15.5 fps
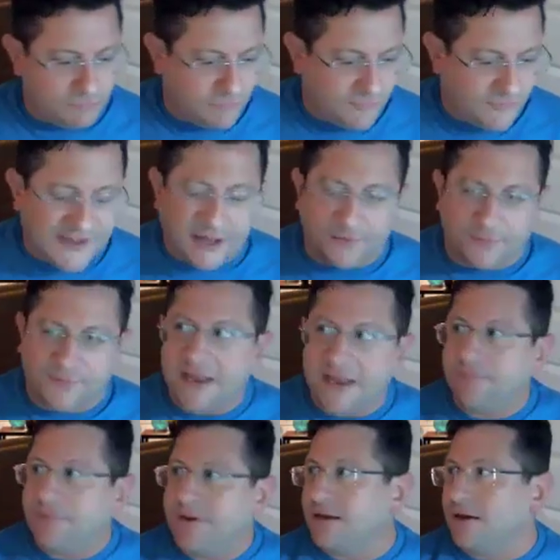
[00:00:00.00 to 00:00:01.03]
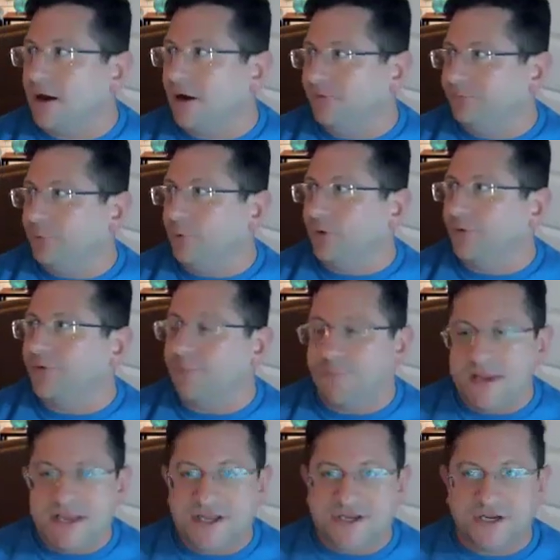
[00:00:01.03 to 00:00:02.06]
South St. Pete, Gulfport, the
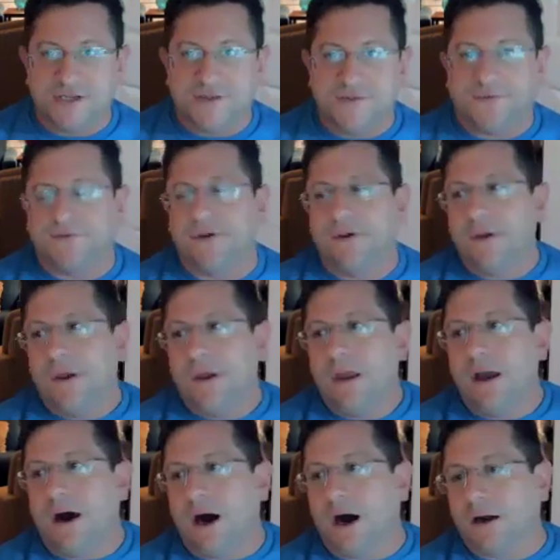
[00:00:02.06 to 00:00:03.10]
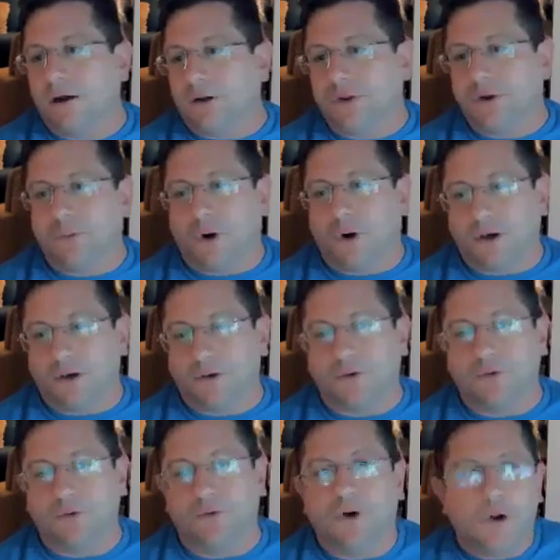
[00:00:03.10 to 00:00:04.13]
beaches, Clearwater,
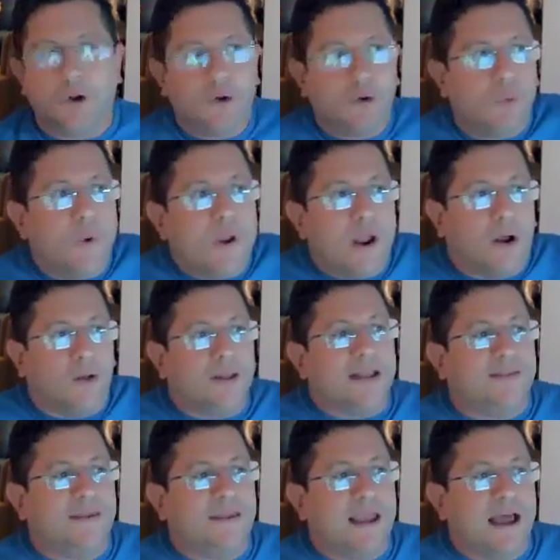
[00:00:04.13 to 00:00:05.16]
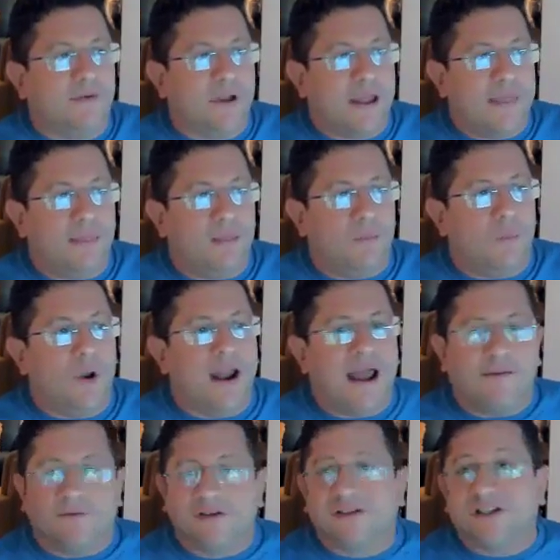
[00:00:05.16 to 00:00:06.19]
who we all get together, and
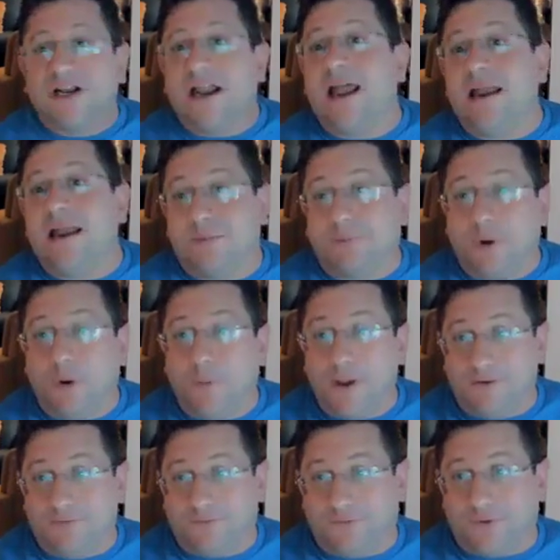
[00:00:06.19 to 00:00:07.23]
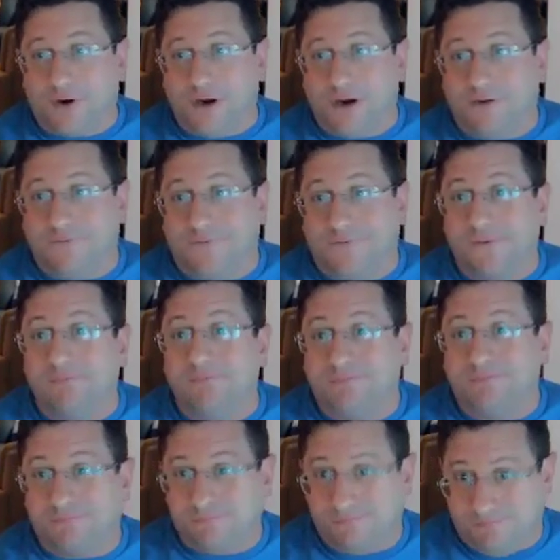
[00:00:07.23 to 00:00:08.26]
whatever's going to end up going in front of the
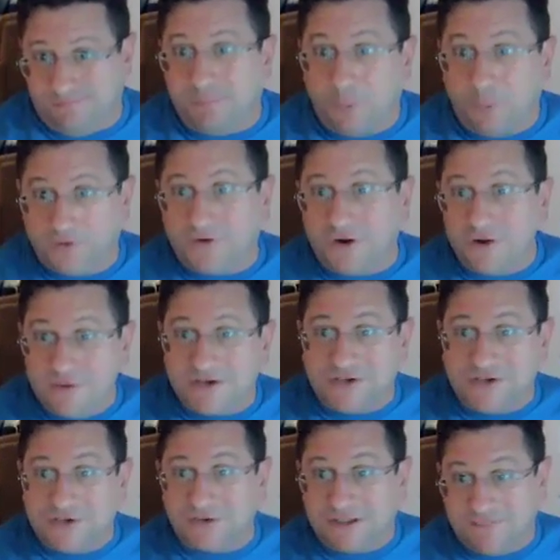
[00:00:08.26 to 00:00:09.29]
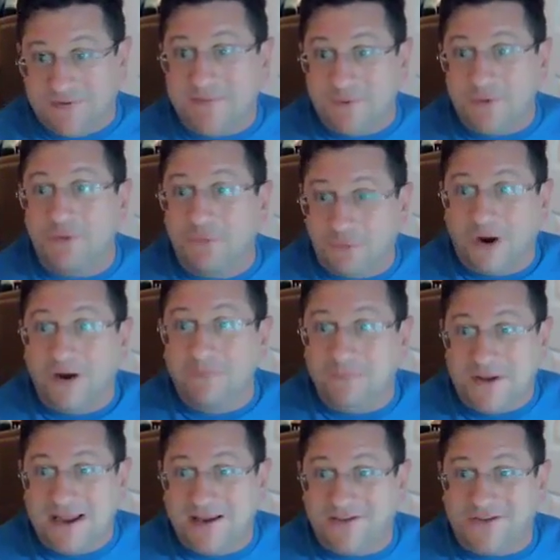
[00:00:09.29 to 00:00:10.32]
Board of Commissioners, the people who run
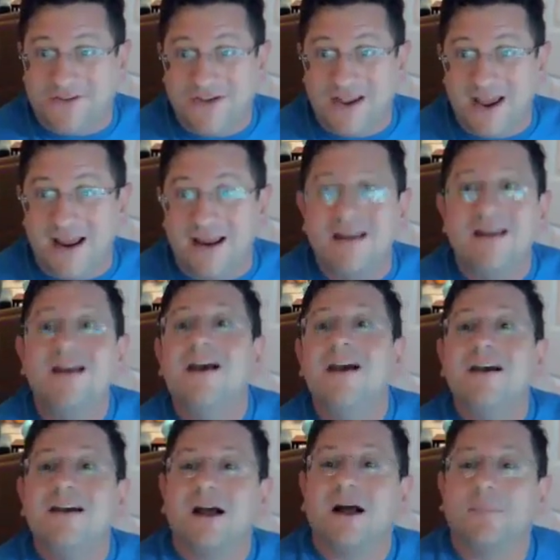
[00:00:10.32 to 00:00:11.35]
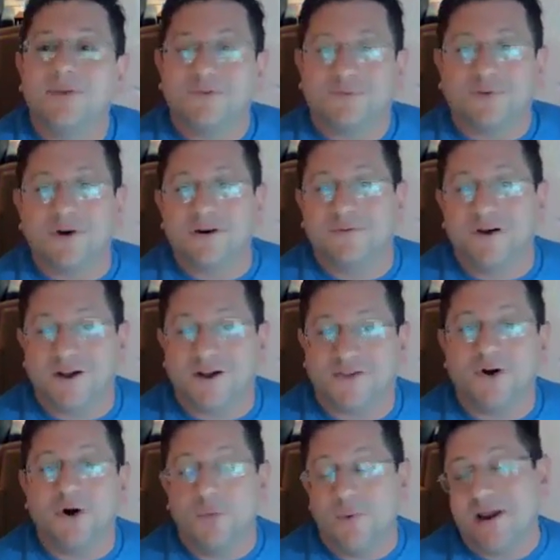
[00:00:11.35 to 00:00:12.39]
PSTA, comes in front of us
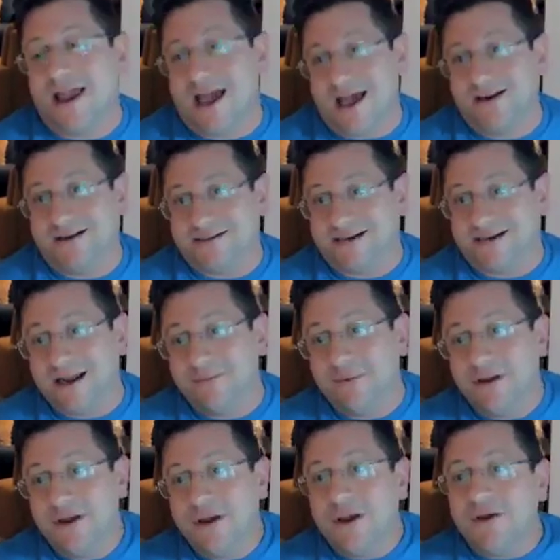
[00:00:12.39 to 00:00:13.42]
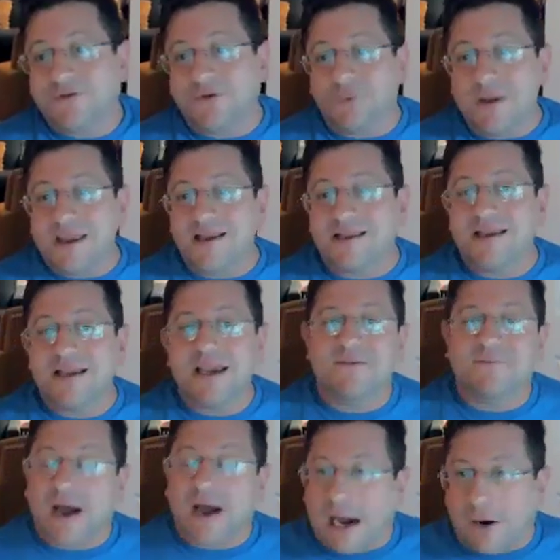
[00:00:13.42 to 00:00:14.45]
a week ahead of time. So we get to
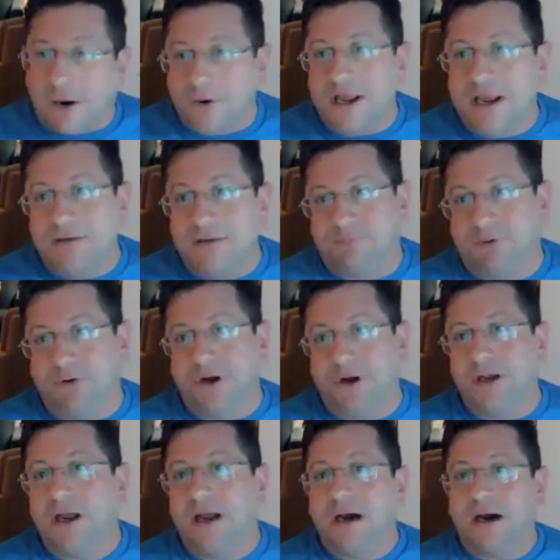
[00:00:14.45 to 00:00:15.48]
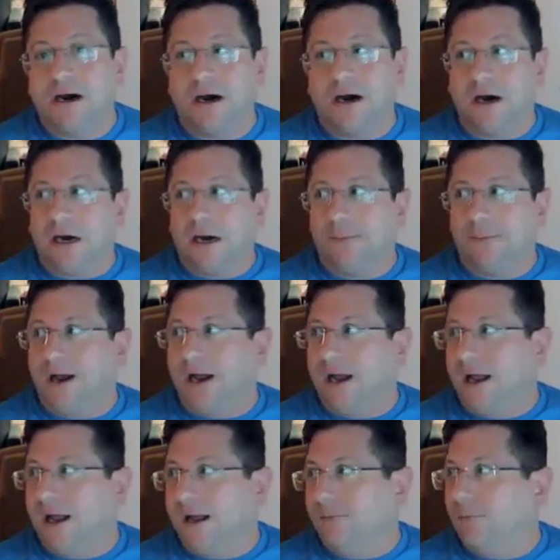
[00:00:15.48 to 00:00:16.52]
give our input
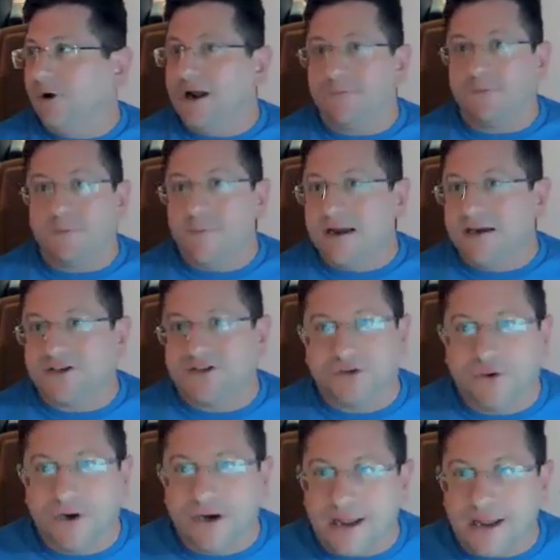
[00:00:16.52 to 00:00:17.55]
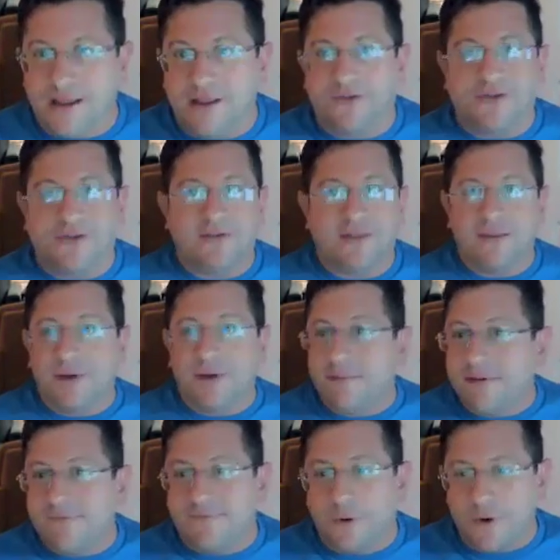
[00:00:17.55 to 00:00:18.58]
on whatever measure it is that they may
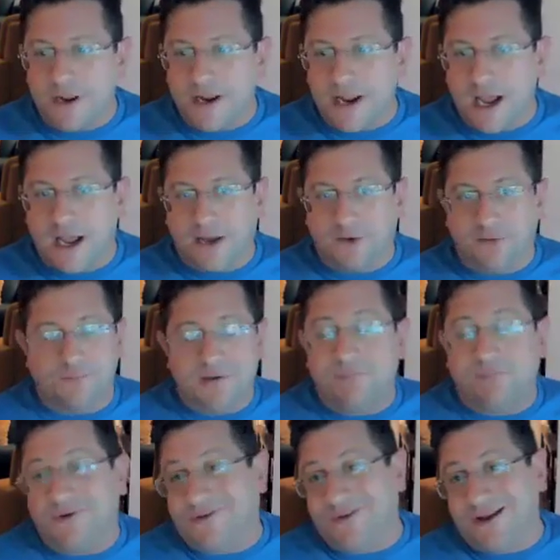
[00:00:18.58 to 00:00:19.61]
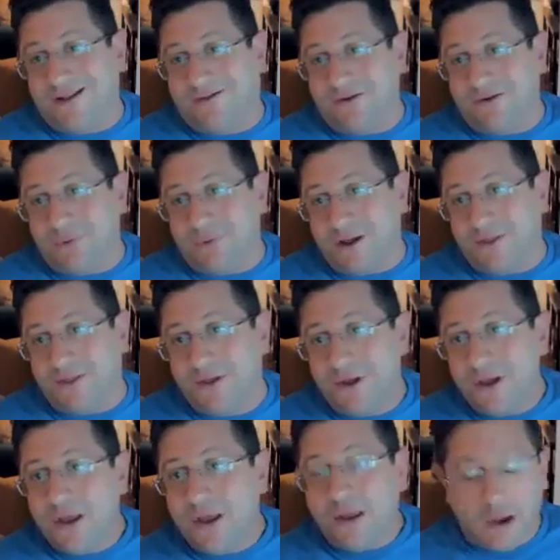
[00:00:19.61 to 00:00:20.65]
be voting on or be presented with.
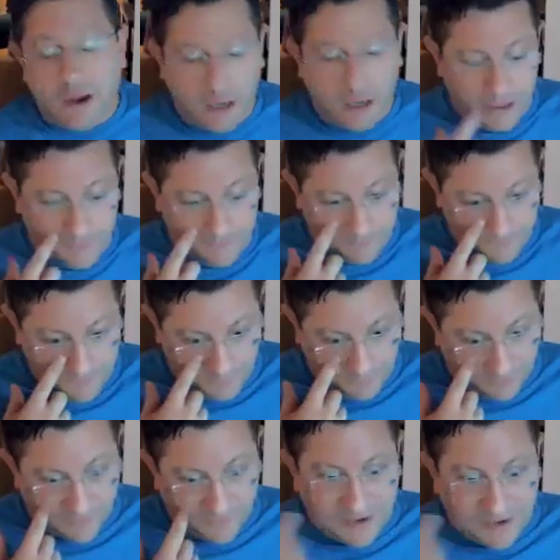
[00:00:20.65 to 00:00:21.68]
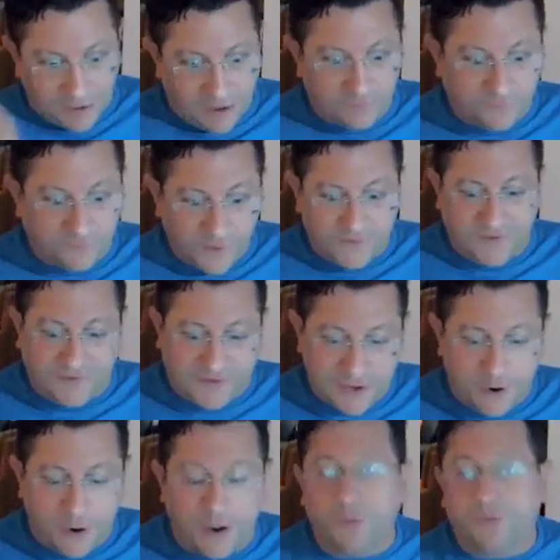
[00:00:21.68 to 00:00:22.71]
So then our voices
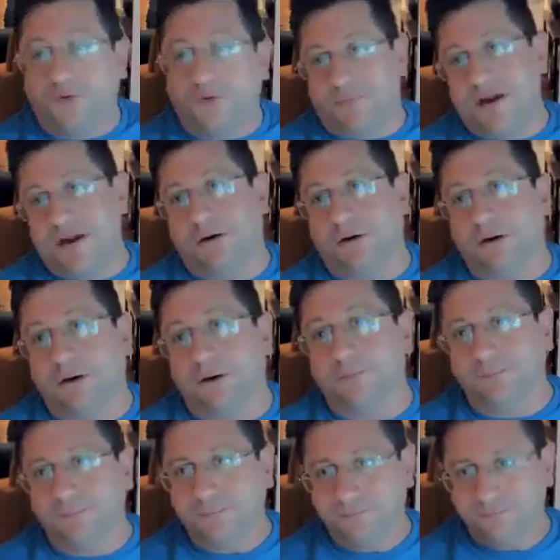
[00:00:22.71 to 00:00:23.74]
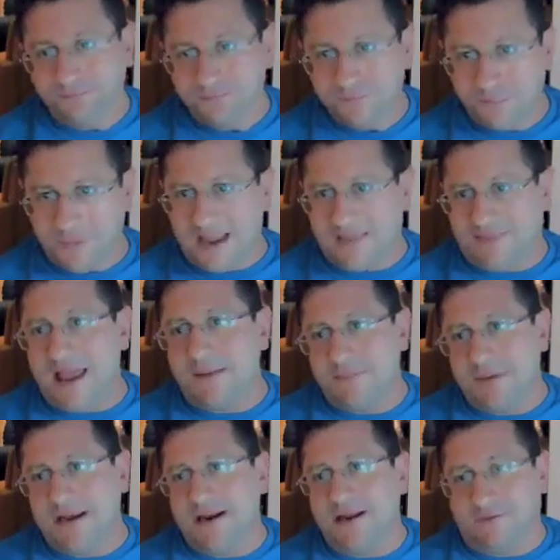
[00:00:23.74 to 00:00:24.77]
can also be heard at that
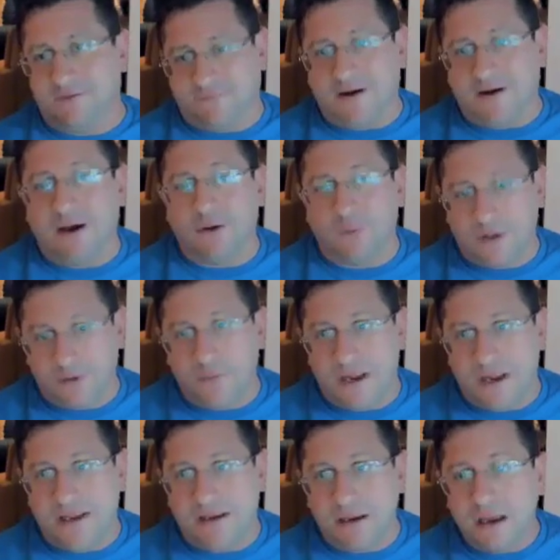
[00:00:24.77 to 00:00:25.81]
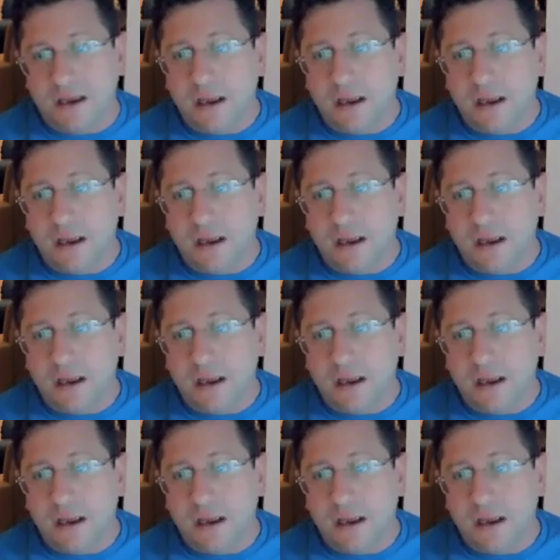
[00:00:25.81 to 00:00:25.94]
meeting the following week.